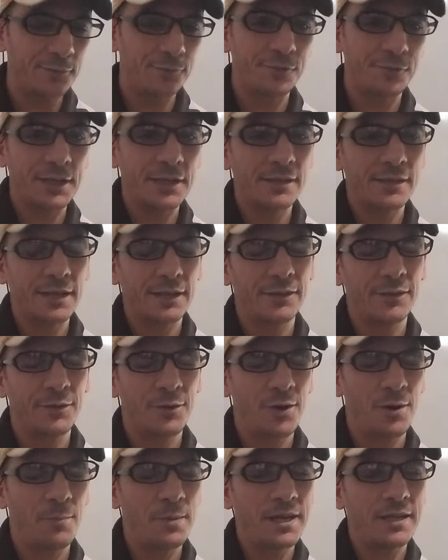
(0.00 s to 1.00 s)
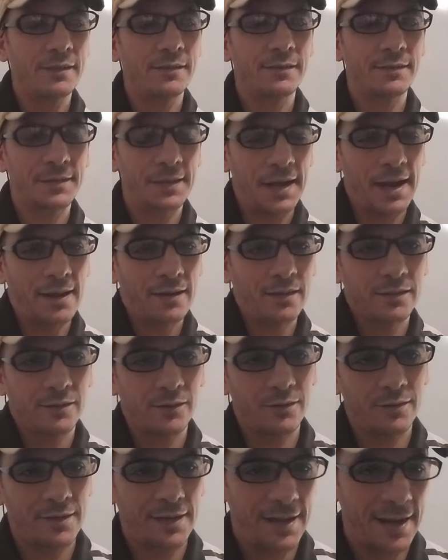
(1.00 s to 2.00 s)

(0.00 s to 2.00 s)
tractor, camion, car,